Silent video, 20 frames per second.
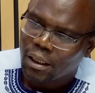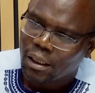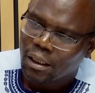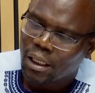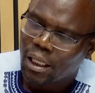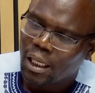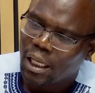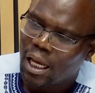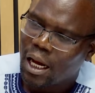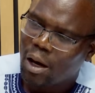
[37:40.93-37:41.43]

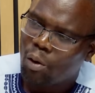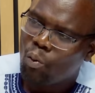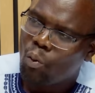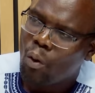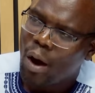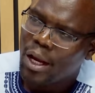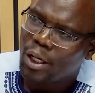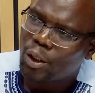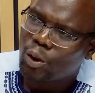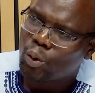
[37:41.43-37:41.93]
they are
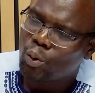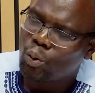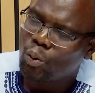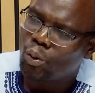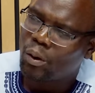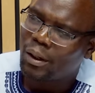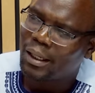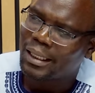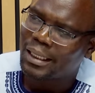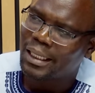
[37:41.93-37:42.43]
way
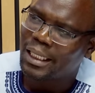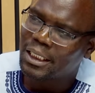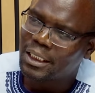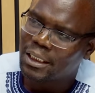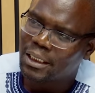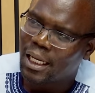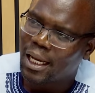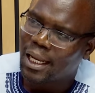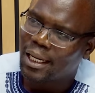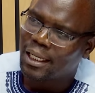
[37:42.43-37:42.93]
too
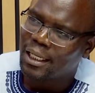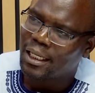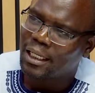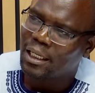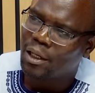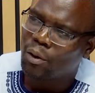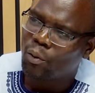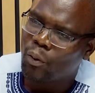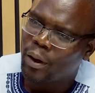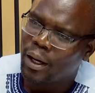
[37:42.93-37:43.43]
rational in
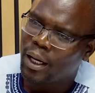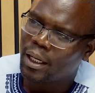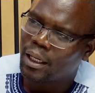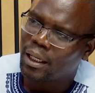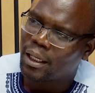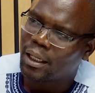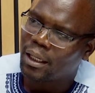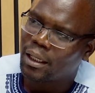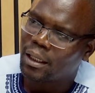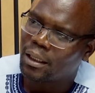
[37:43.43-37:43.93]
the way
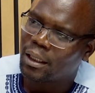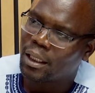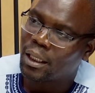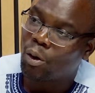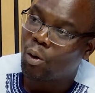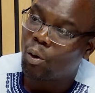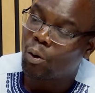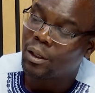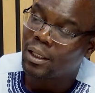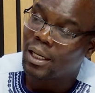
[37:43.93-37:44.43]
they
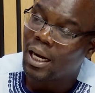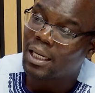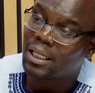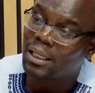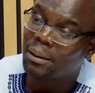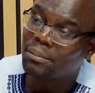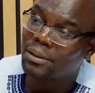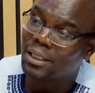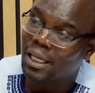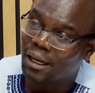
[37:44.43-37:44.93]
conduct
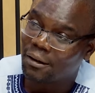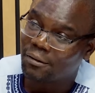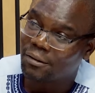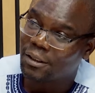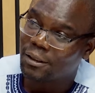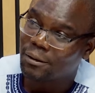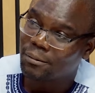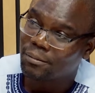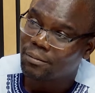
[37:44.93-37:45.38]
themselves.